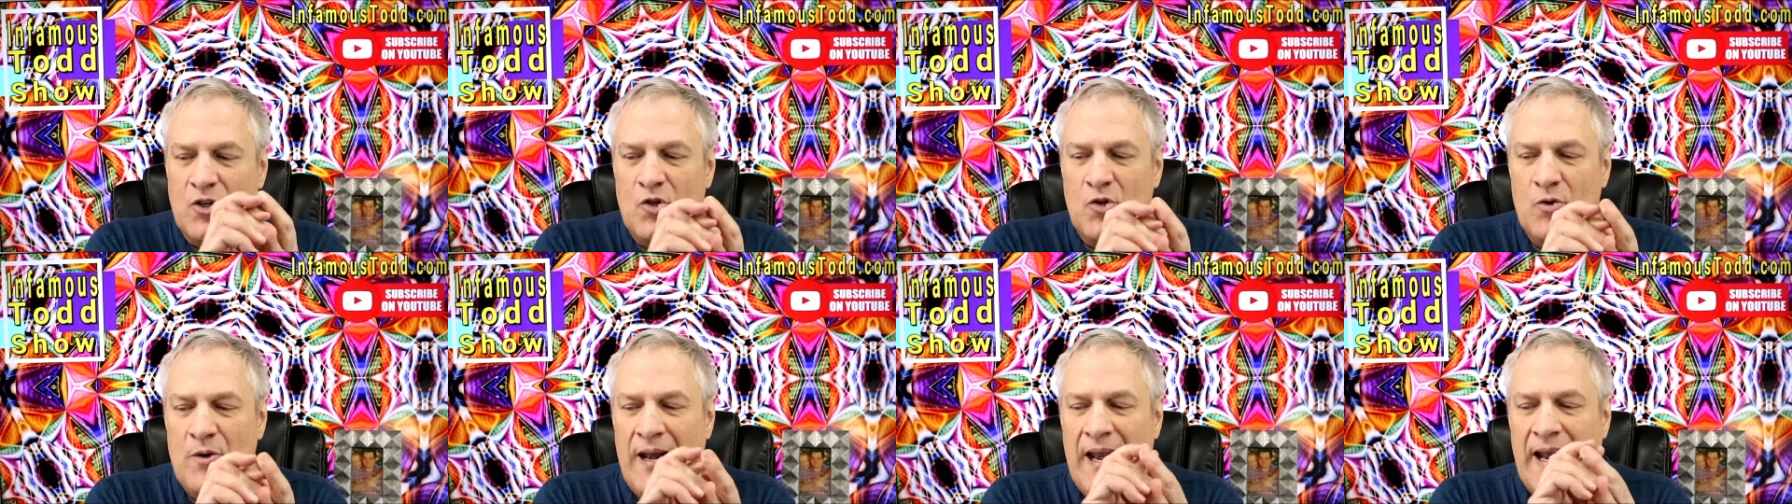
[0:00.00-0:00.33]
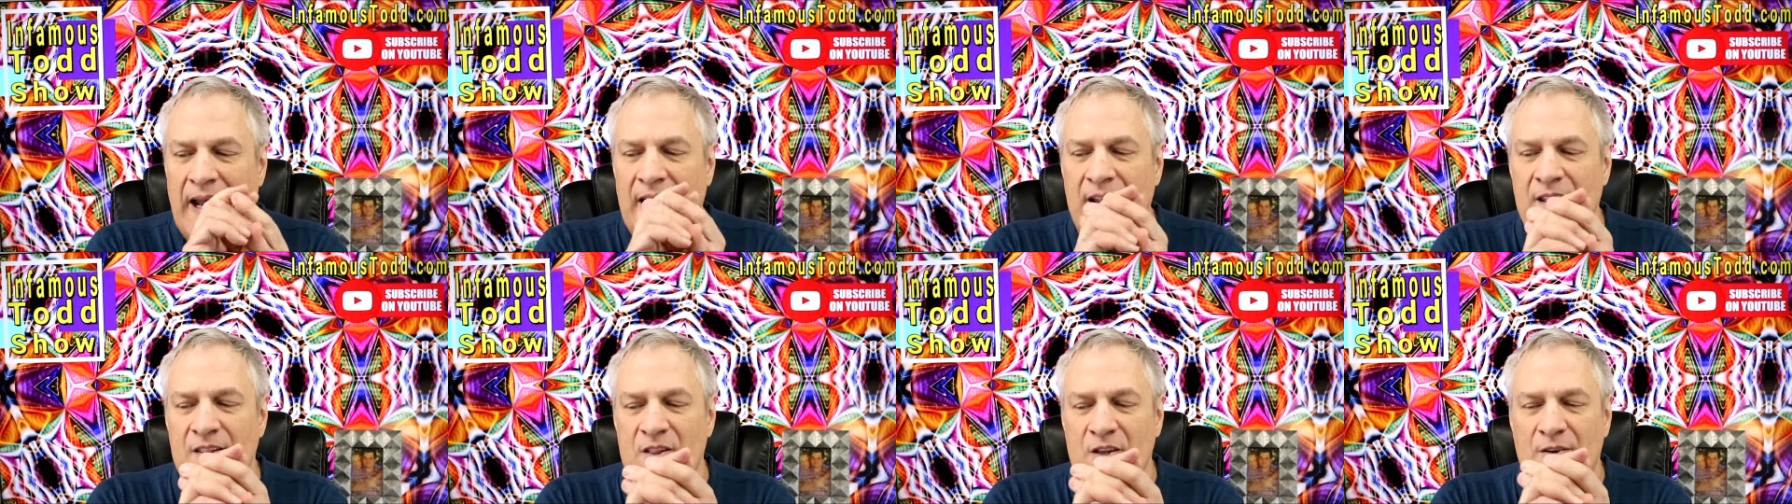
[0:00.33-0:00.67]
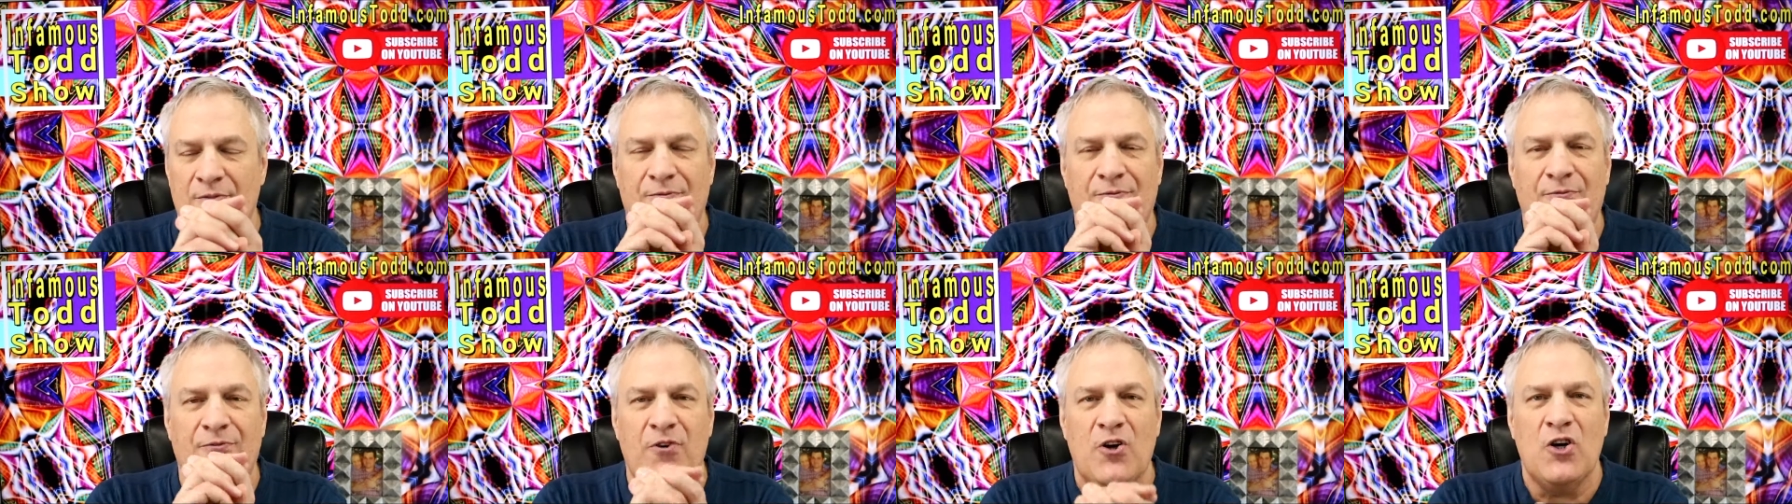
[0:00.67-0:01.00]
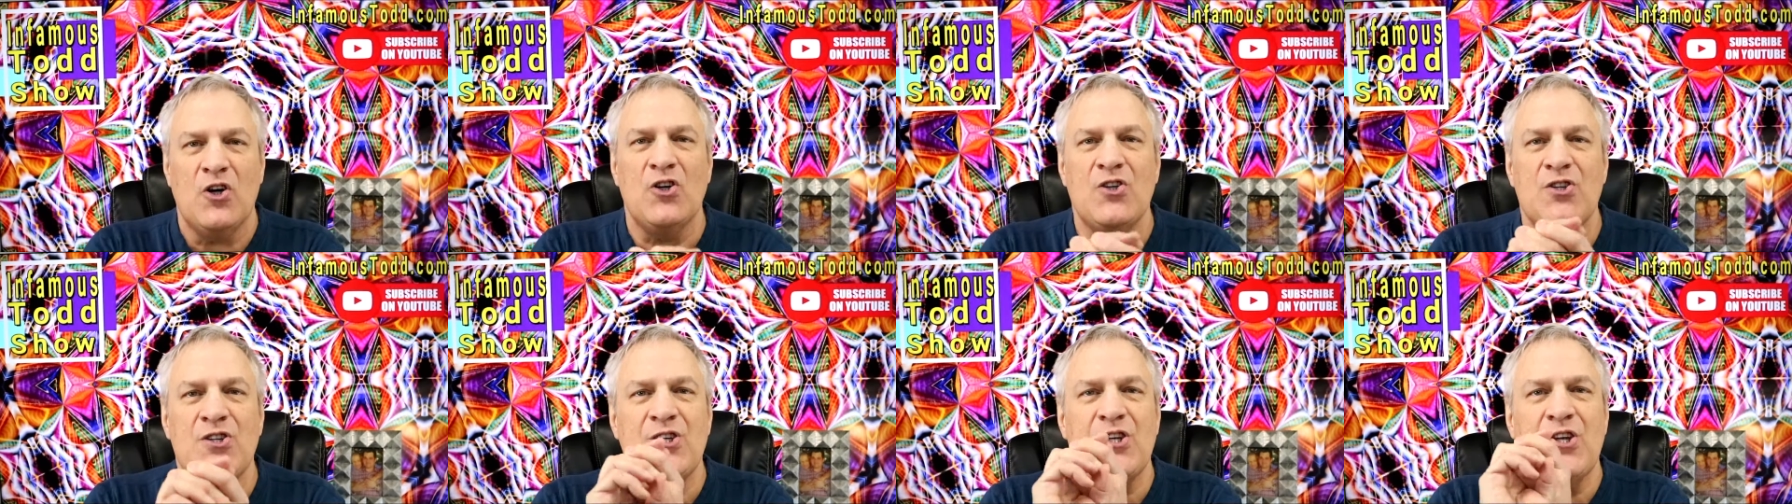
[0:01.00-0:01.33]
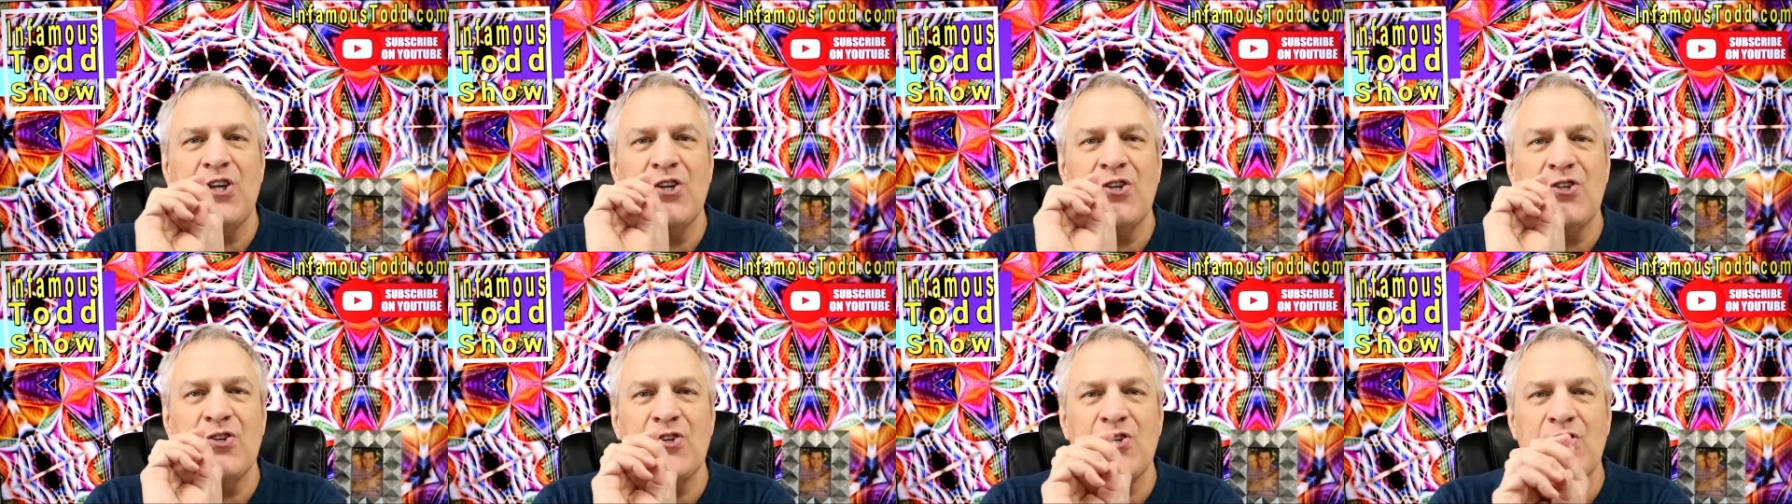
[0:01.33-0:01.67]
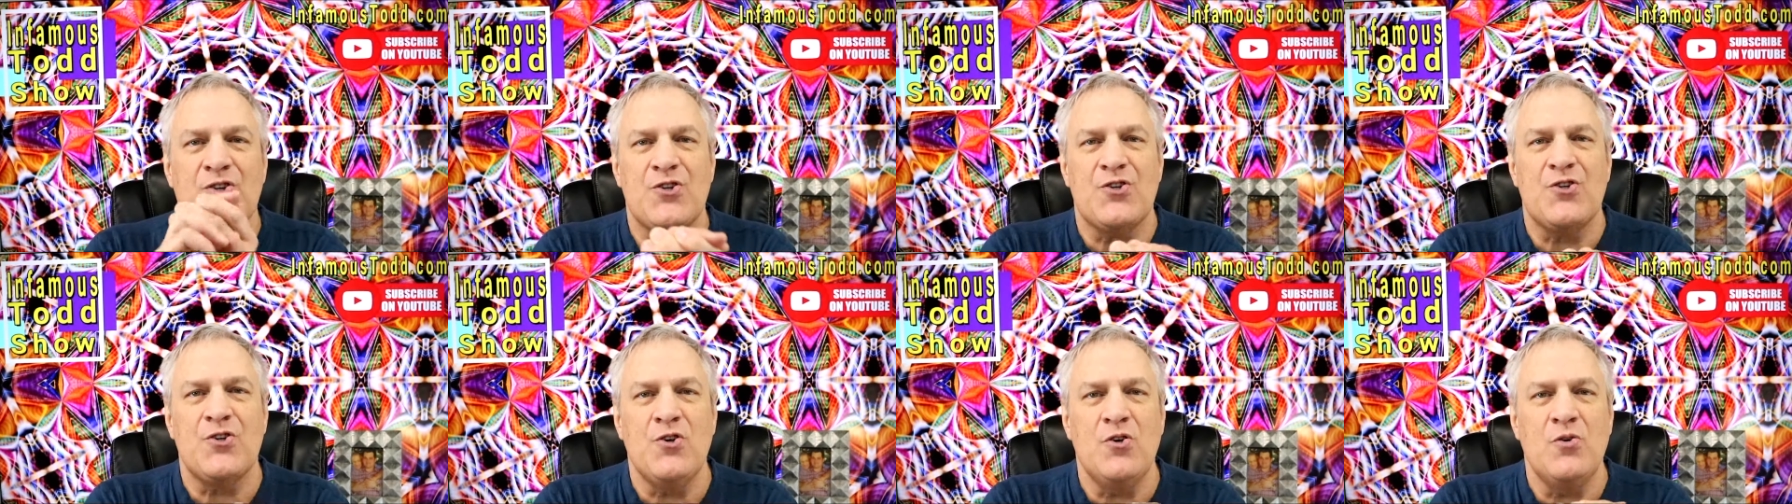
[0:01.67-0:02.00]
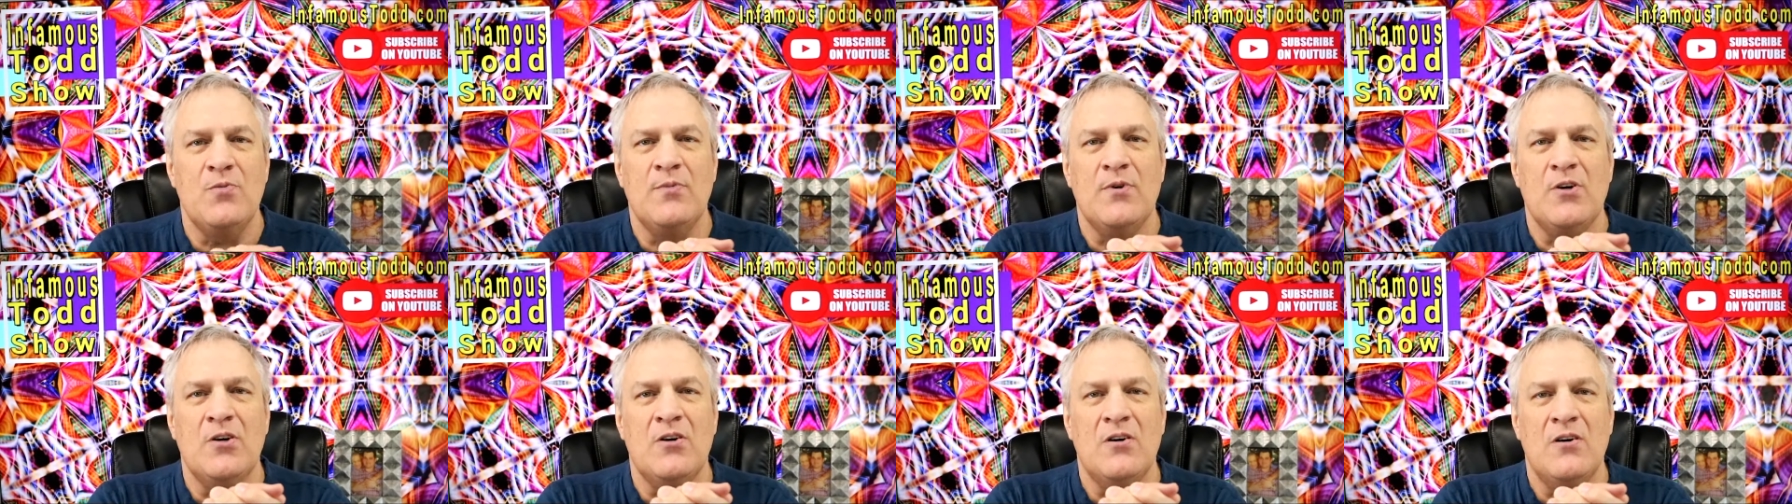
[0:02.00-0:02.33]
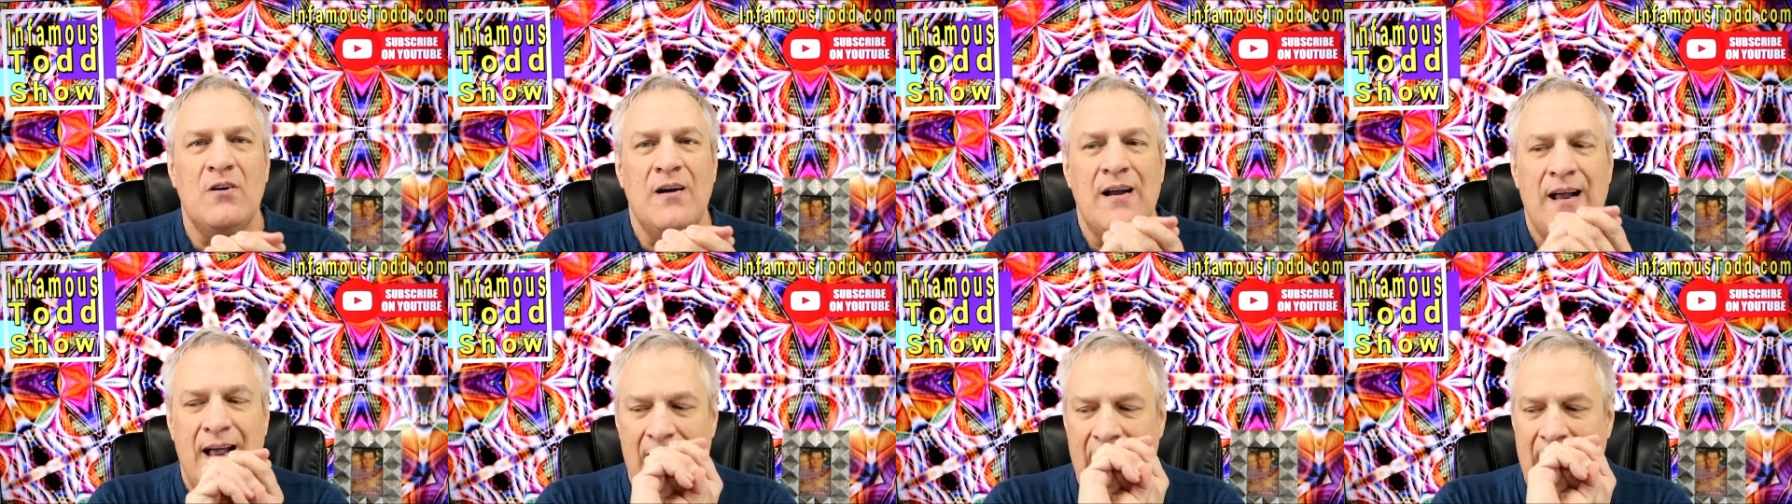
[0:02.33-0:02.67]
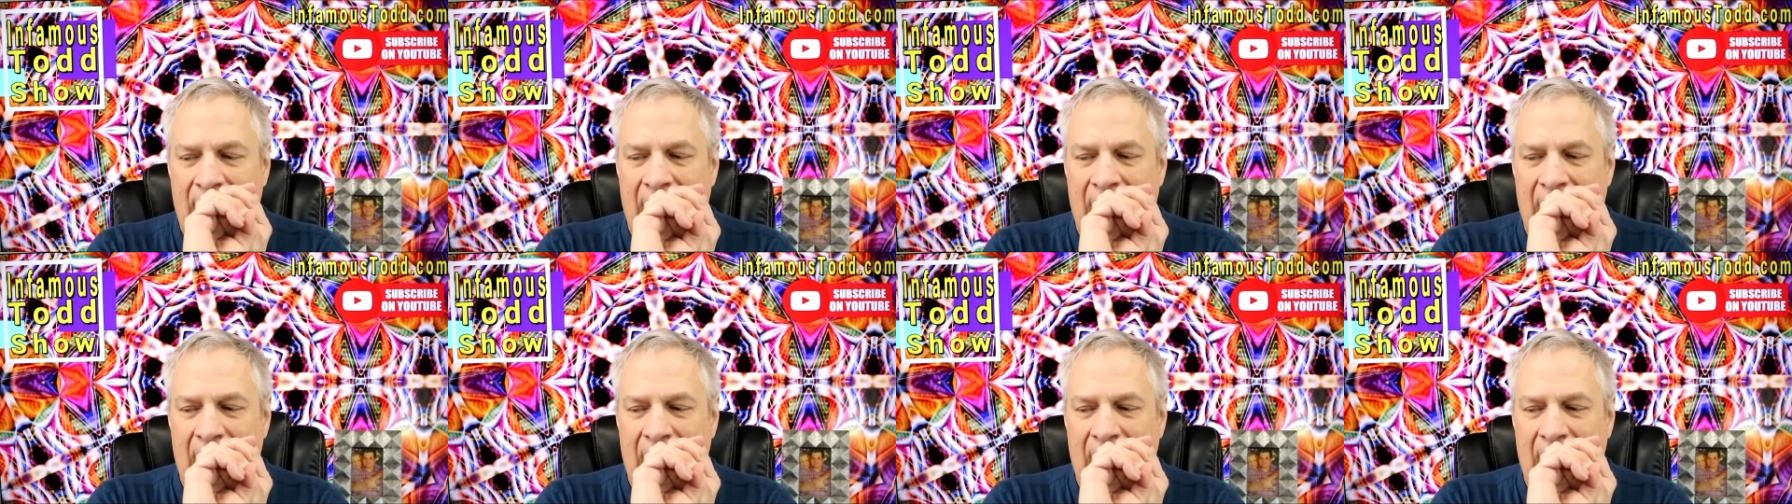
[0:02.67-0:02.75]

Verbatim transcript: created the first consumer